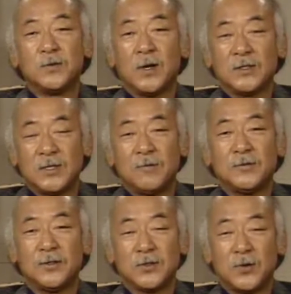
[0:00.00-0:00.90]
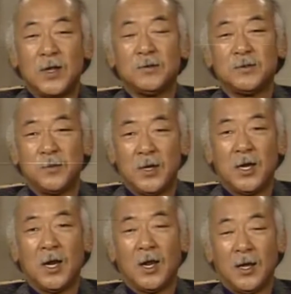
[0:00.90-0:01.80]
around San Francisco. That was the
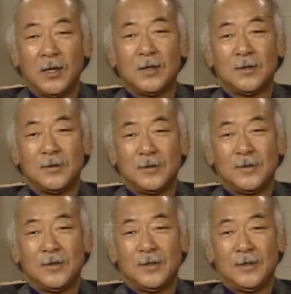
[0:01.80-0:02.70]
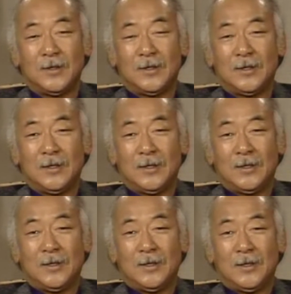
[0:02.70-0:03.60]
beginning. Successful at first, or did you really
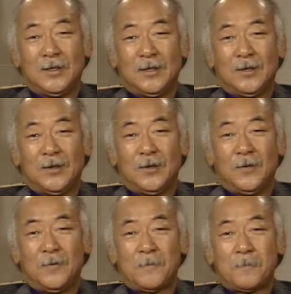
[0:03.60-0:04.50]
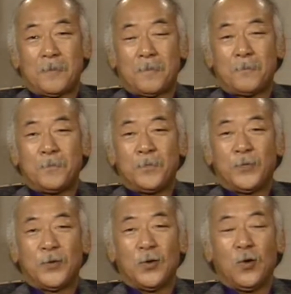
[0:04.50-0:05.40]
have to bang down the doors?
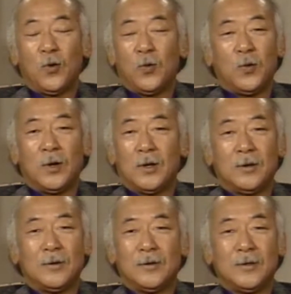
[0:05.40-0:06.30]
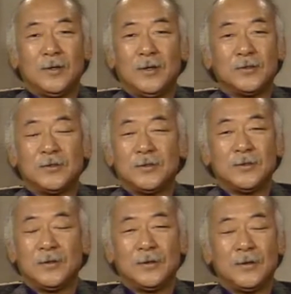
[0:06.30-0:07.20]
Oh, uh, it's,
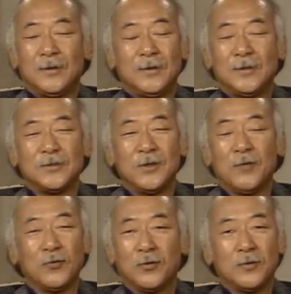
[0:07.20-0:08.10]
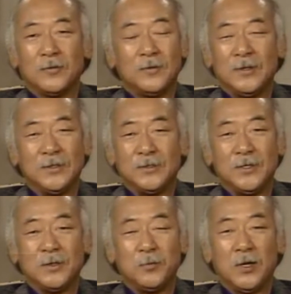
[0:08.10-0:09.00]
it's never
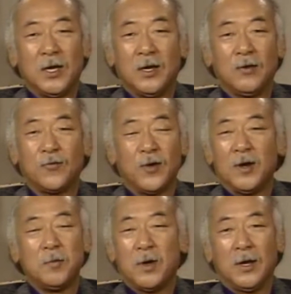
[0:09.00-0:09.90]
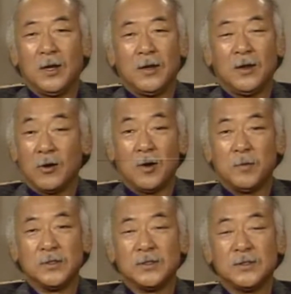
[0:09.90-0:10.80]
easy in the beginning for anybody in our
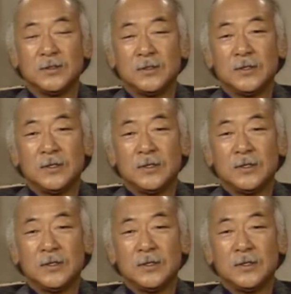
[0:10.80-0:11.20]
business.